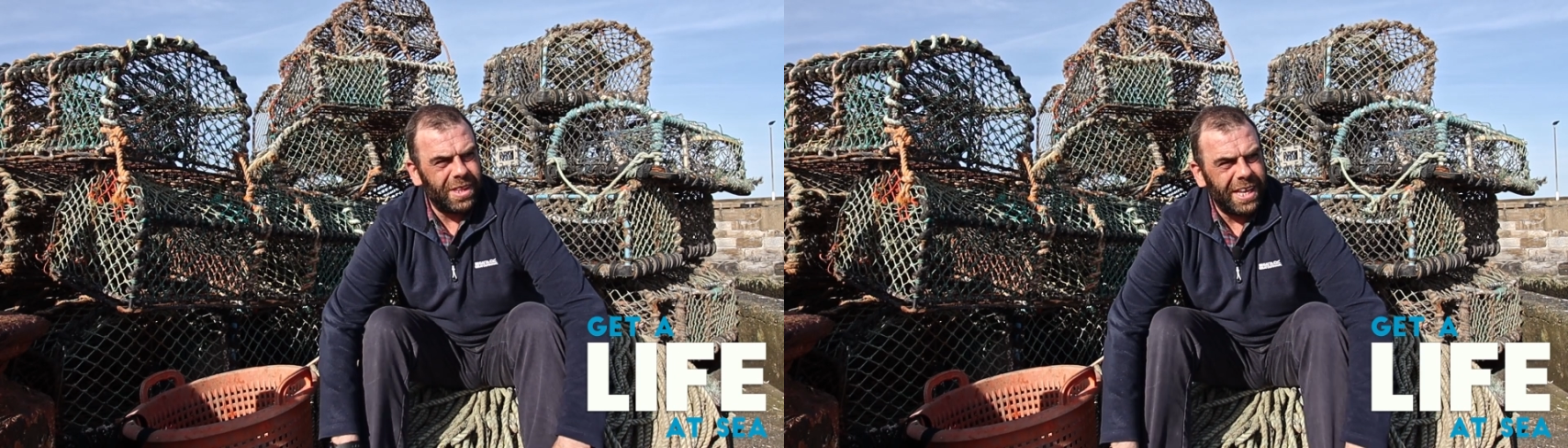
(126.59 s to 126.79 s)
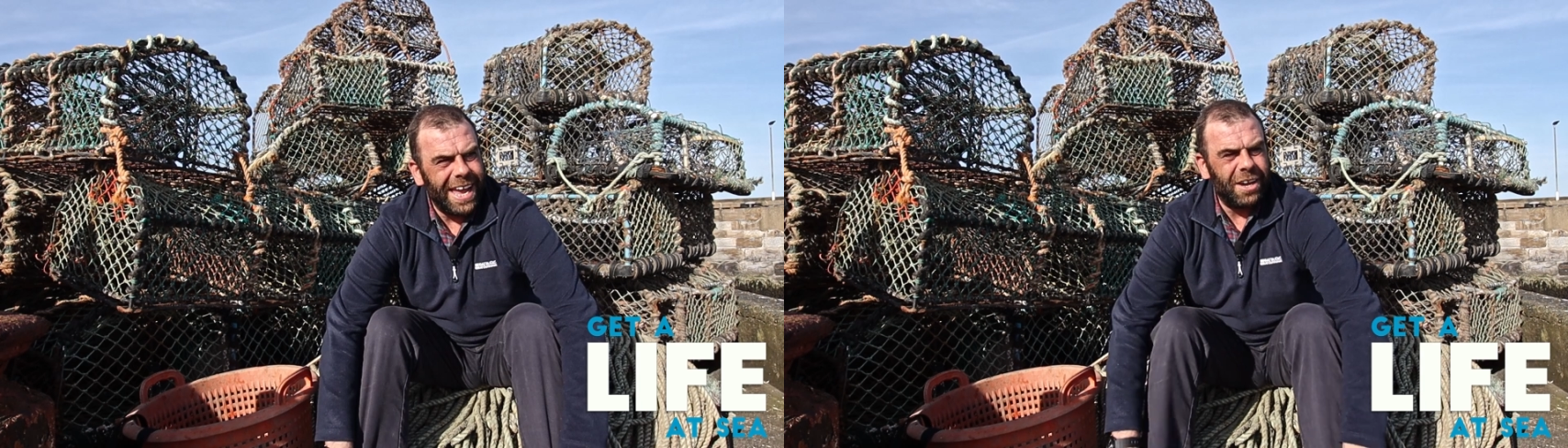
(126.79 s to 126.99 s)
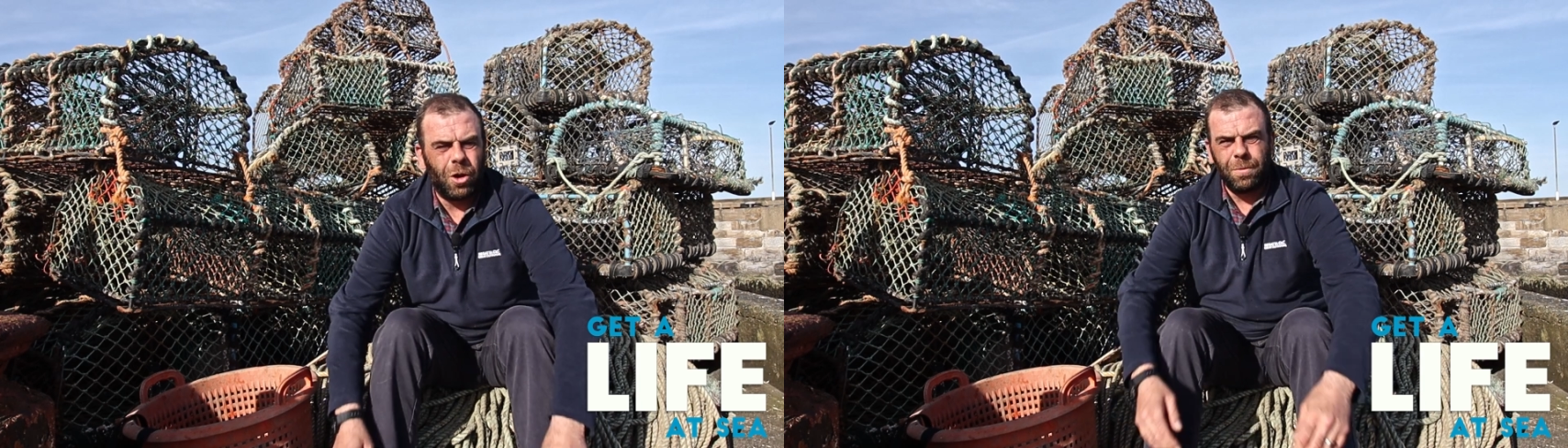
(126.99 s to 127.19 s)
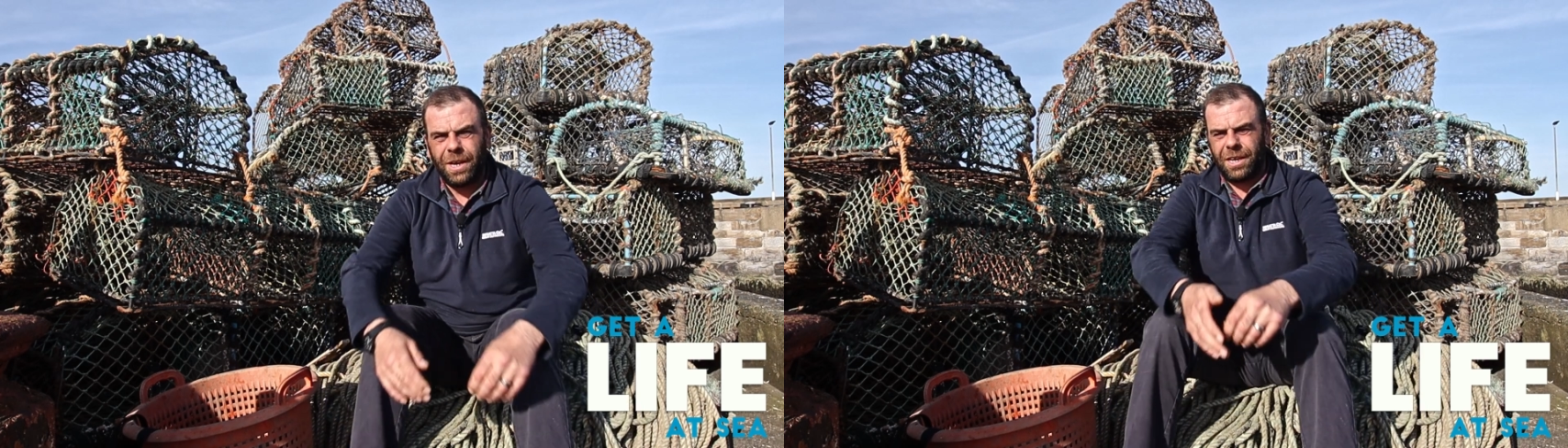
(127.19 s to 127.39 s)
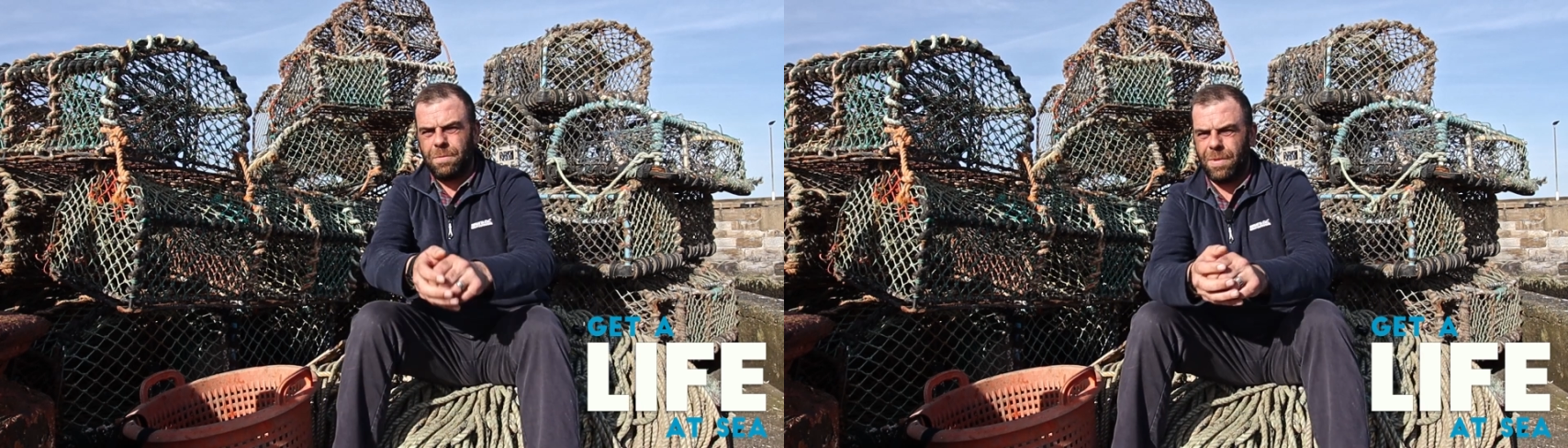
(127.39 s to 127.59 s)
the income
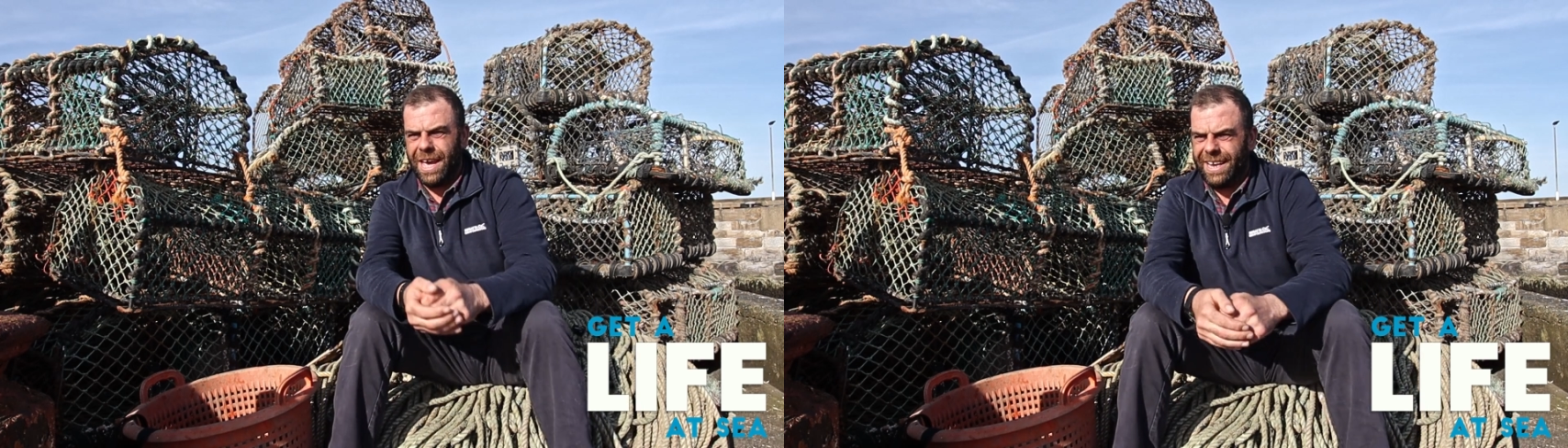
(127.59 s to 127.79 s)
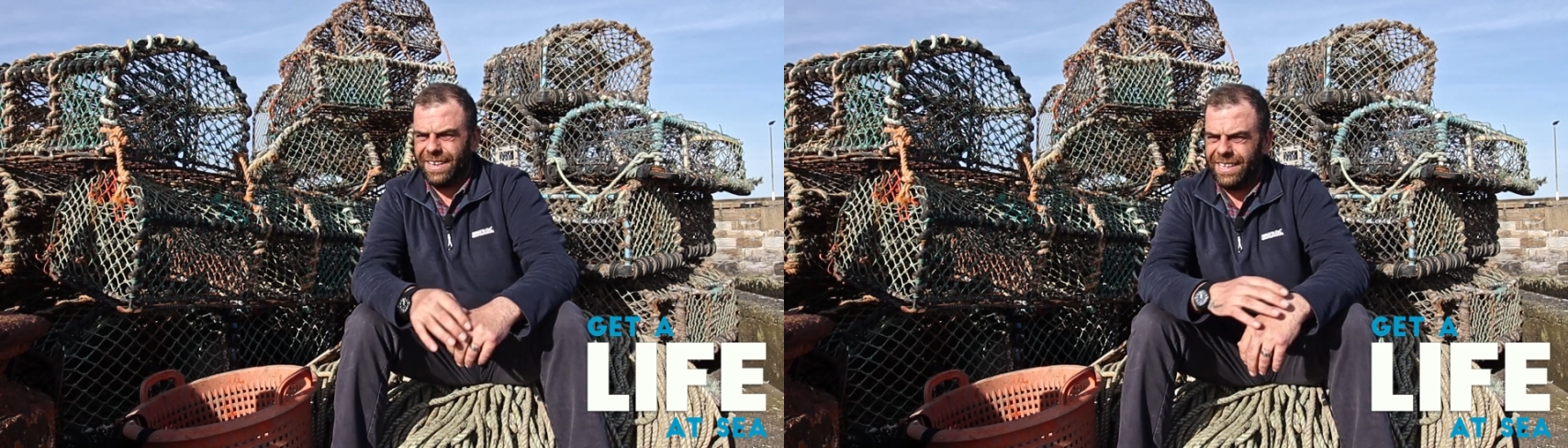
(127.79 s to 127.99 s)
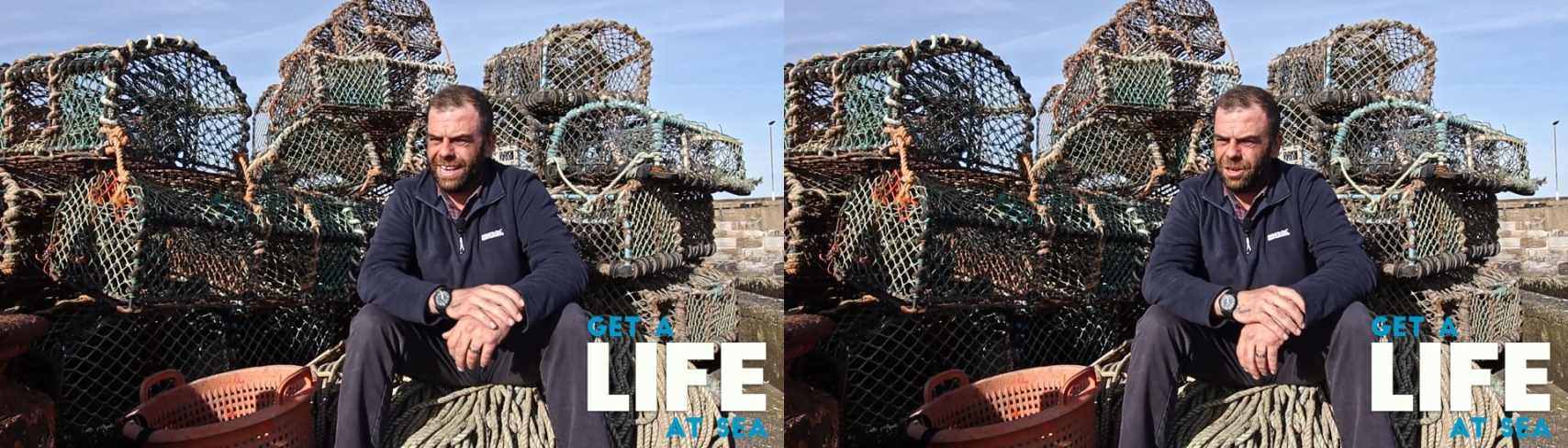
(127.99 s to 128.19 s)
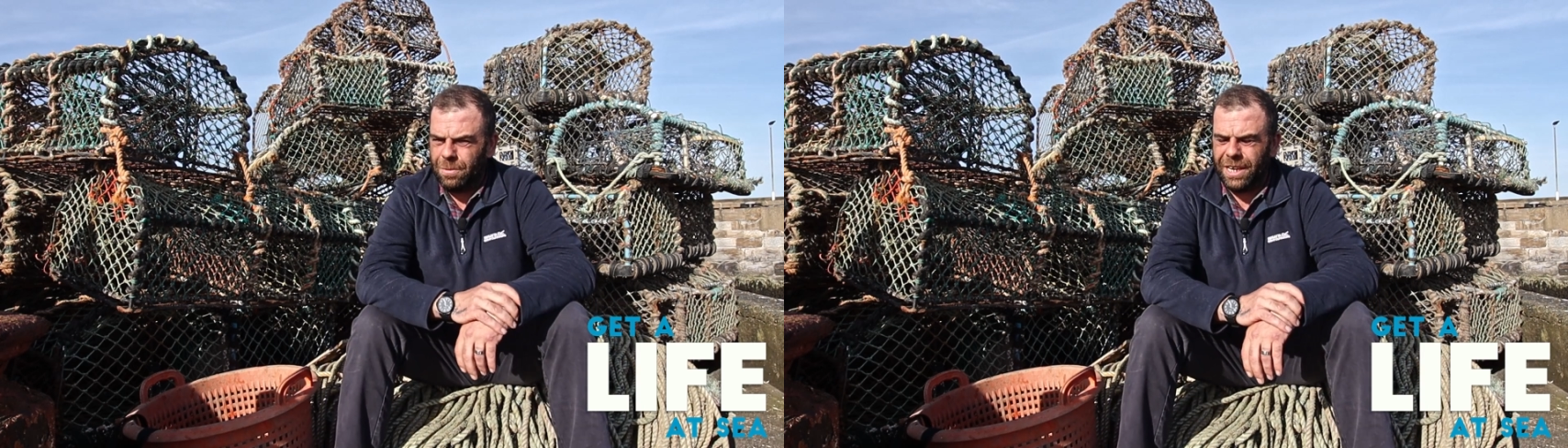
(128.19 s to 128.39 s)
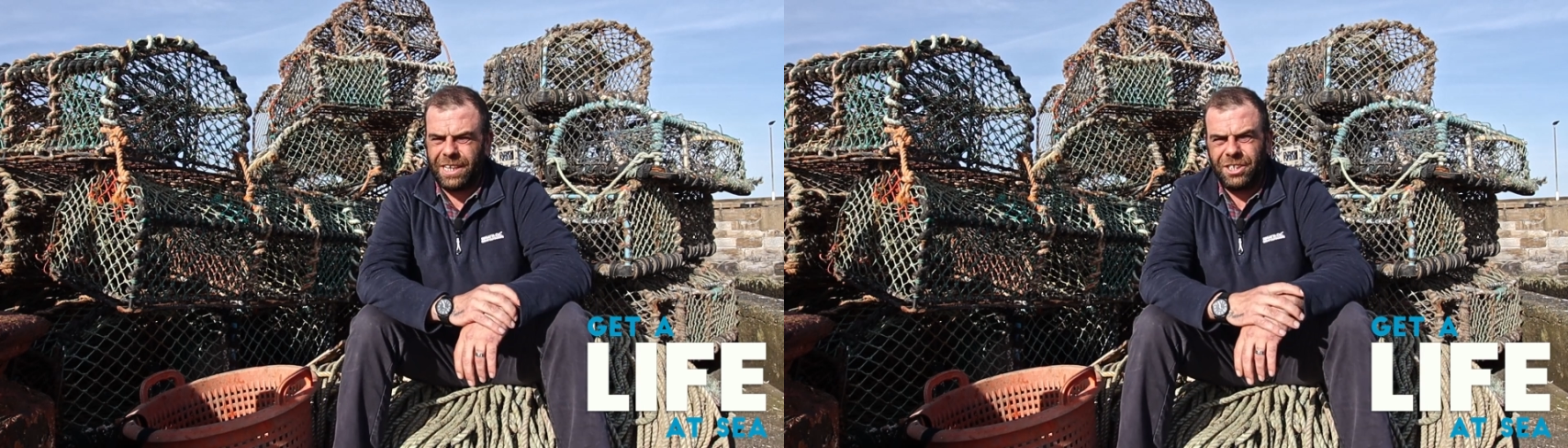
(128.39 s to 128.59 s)
you can make and the
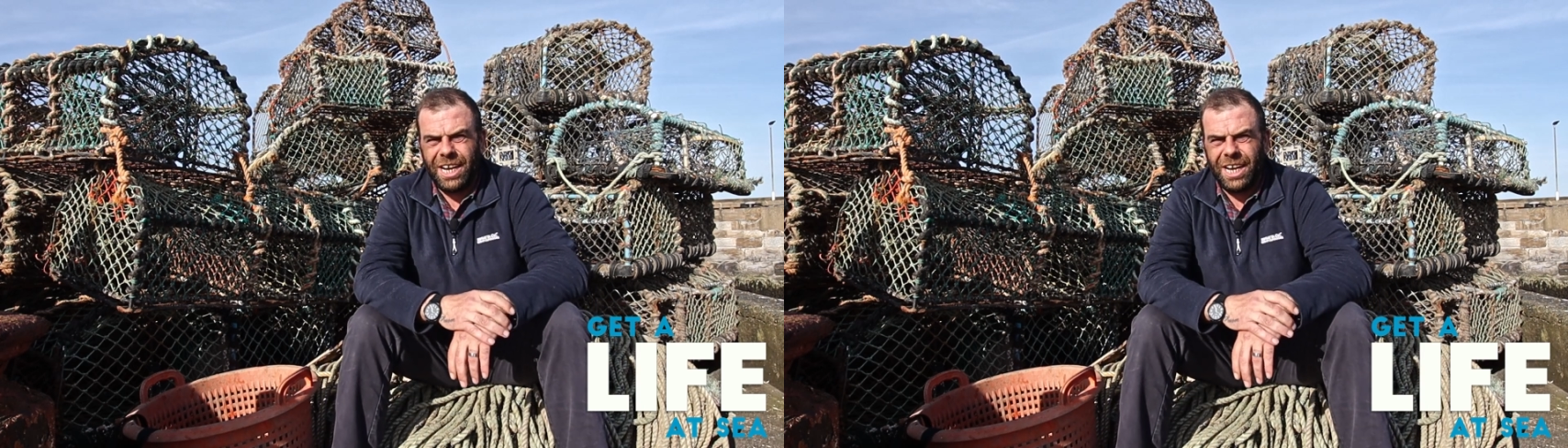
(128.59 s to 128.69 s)
income you can